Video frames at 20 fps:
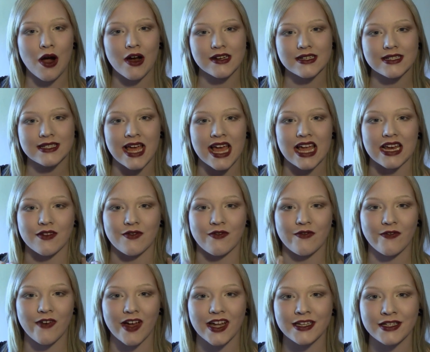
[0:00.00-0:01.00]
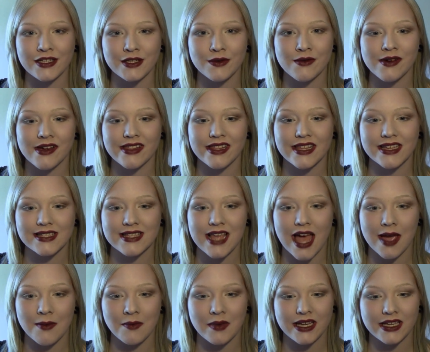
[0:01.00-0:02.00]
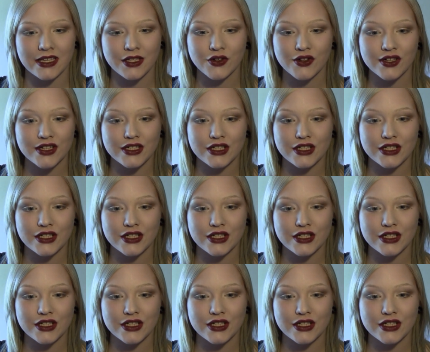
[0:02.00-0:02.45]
artist had fun doing this. I mean,